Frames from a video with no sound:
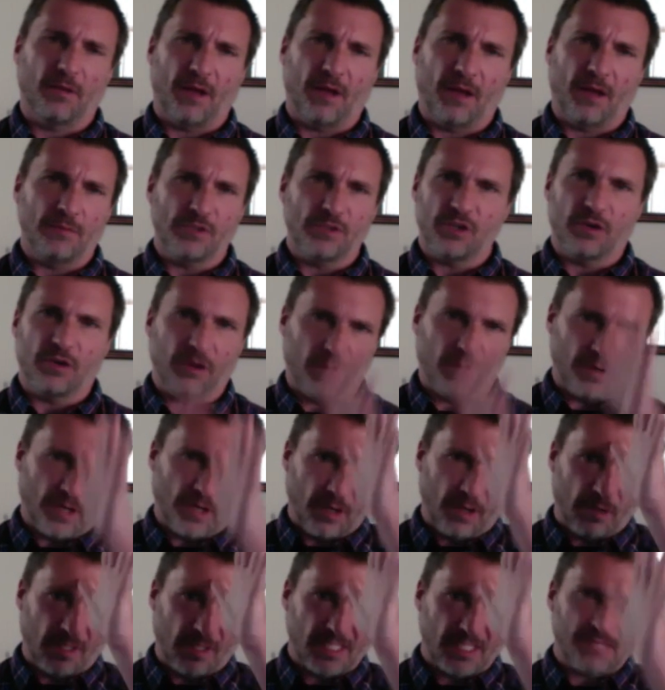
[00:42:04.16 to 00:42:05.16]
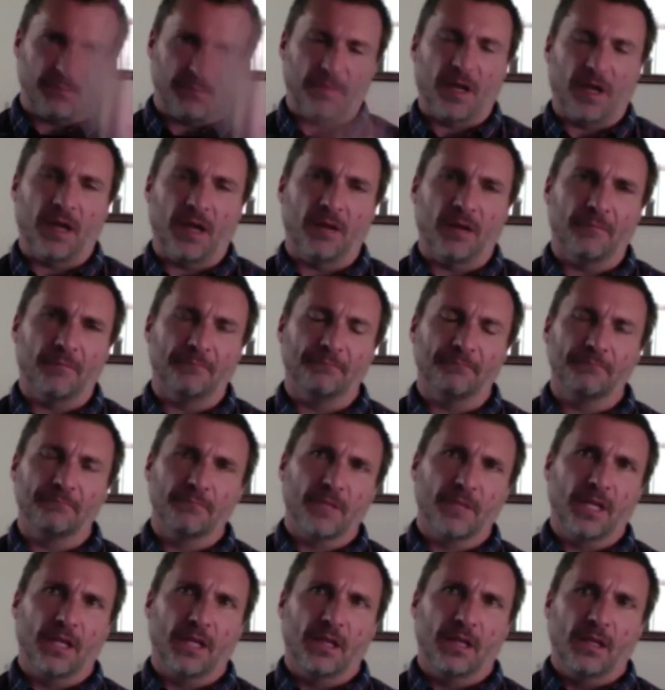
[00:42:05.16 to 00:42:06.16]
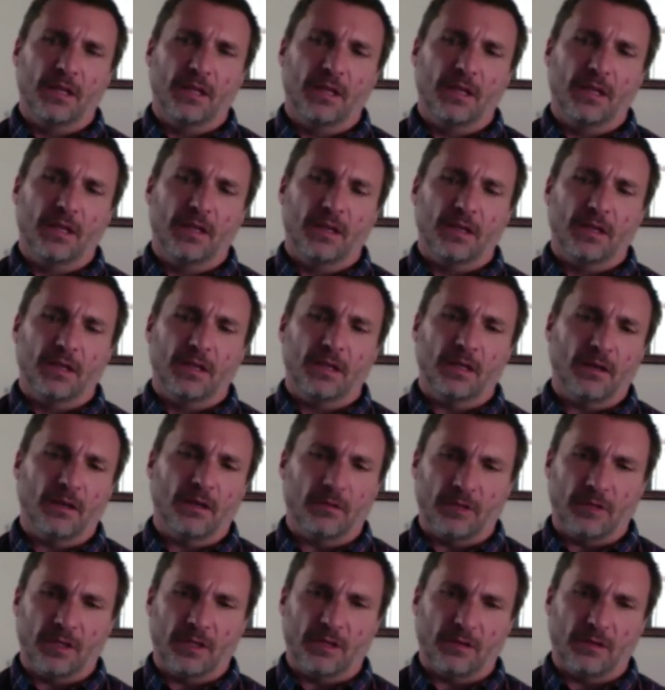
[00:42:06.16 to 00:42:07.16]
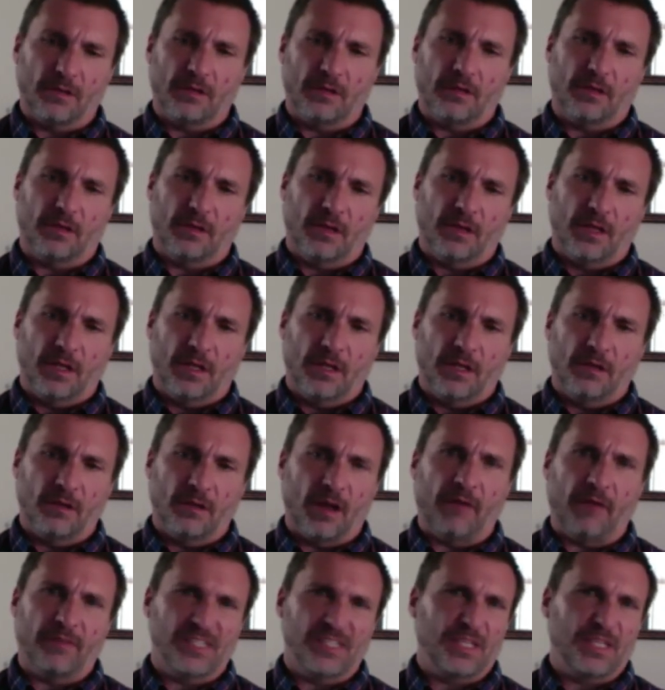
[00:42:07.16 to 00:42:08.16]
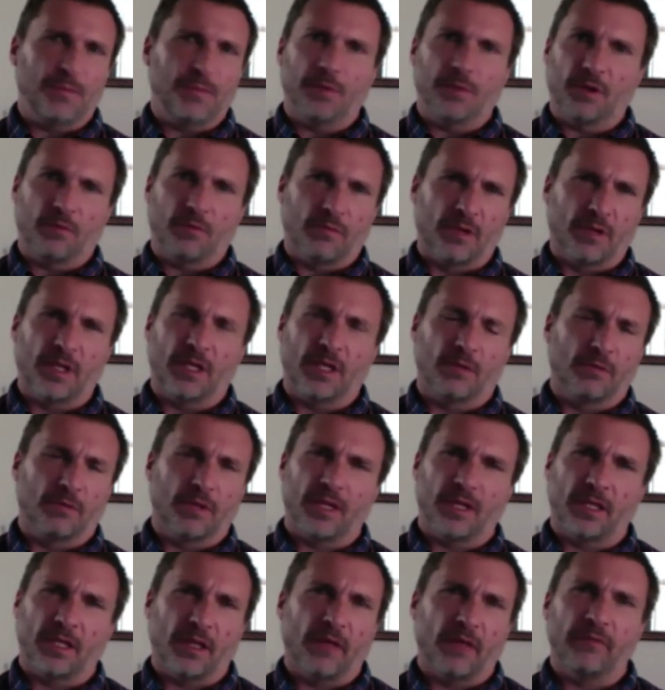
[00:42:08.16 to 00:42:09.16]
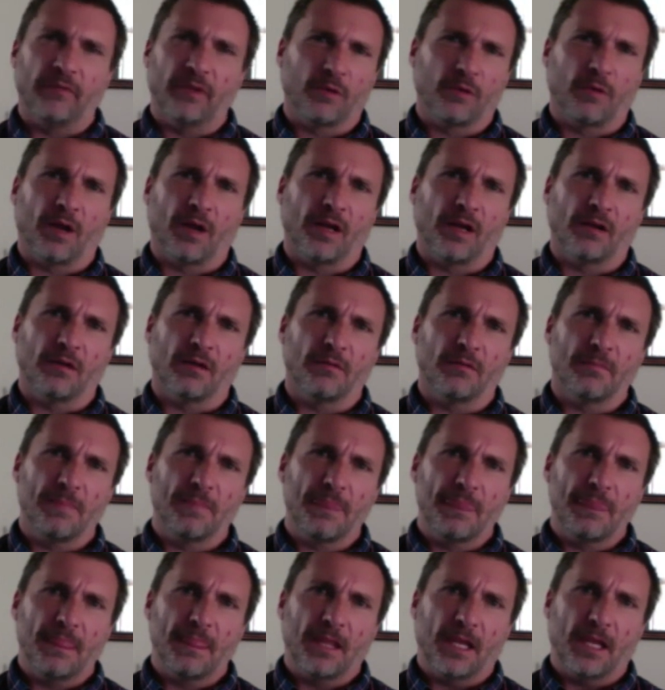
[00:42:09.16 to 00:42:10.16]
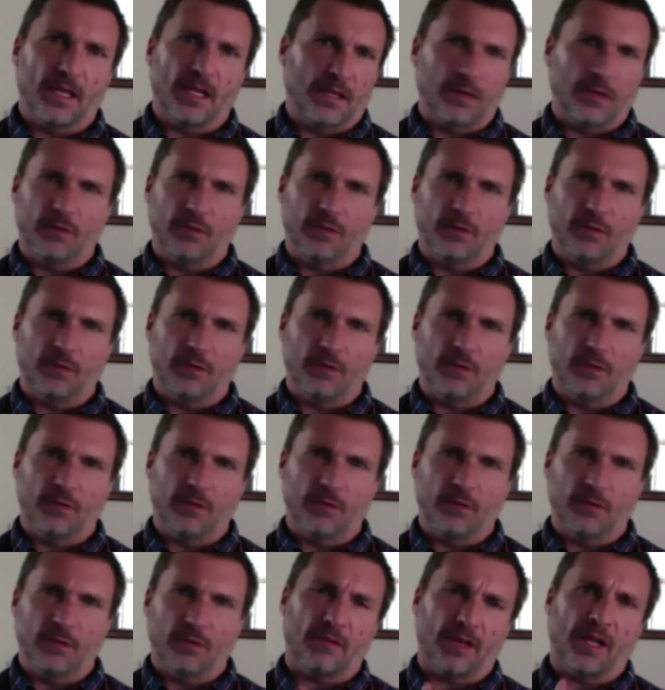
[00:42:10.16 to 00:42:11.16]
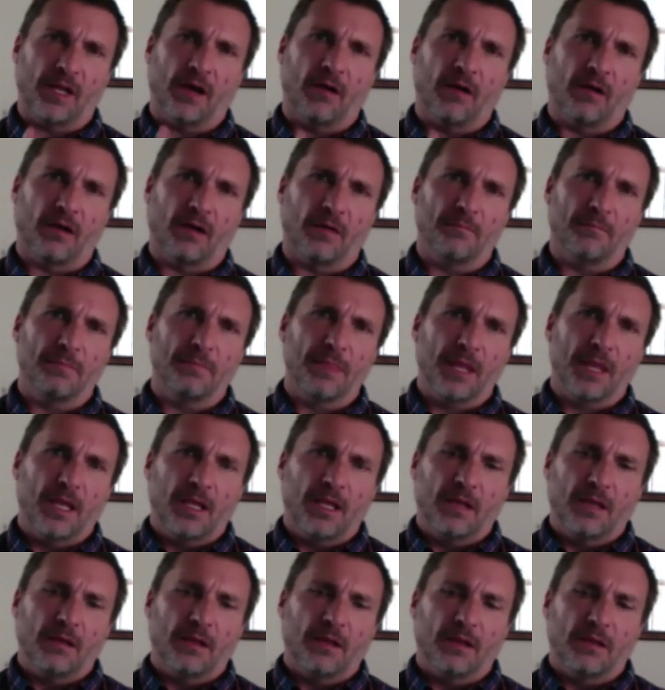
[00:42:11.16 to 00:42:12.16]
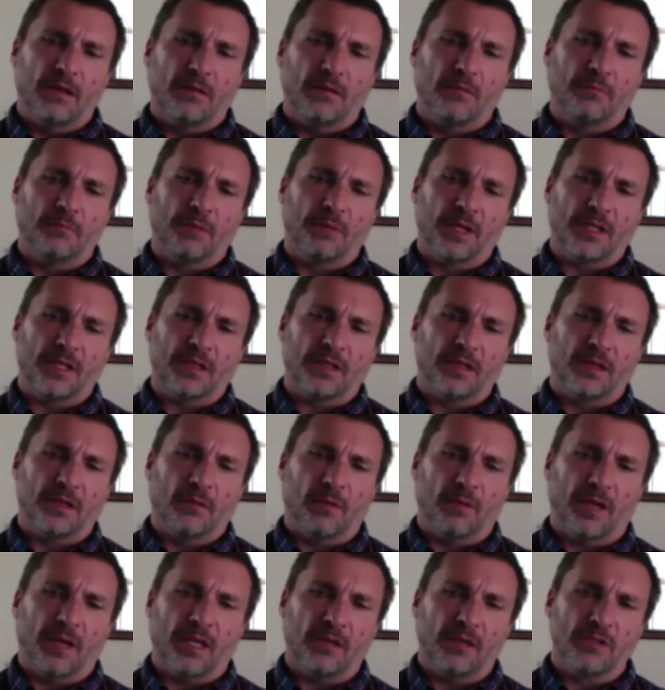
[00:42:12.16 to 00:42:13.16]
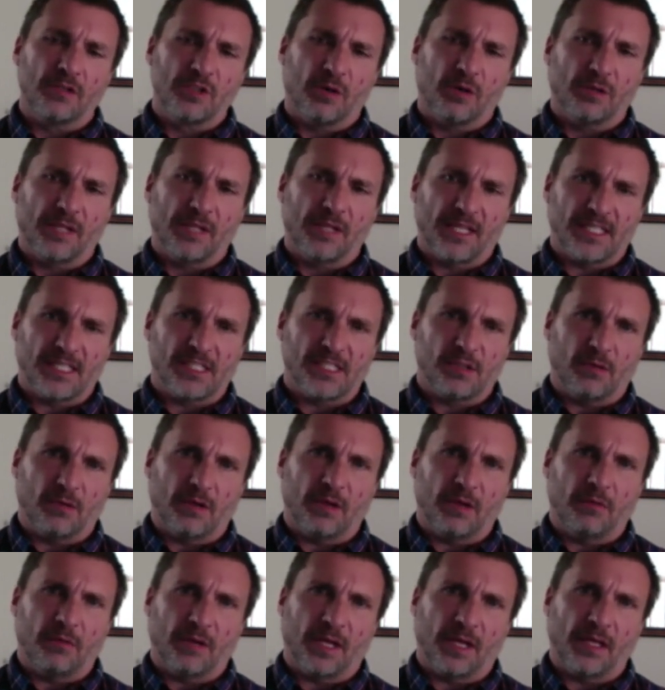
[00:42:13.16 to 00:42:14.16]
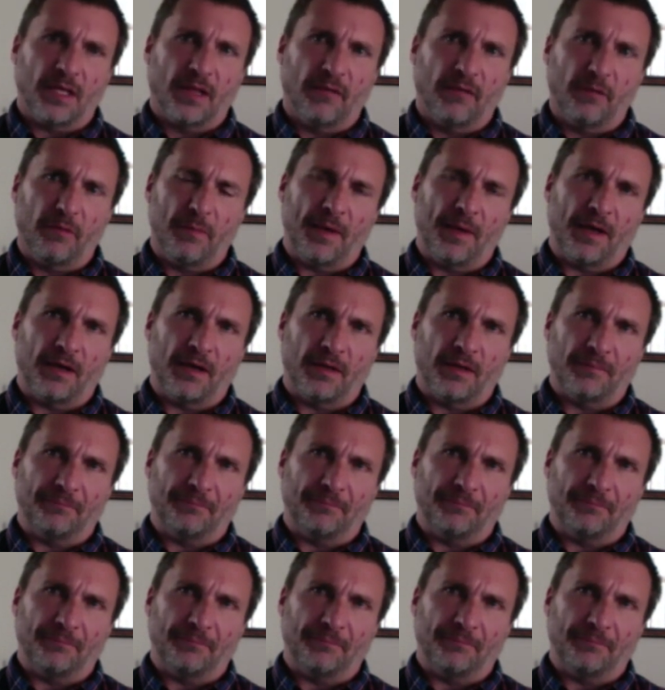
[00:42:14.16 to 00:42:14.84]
sure you already know this. You'd obviously be a really, really lovely writer, and you likely already are. But the way you told that story, what I love about it,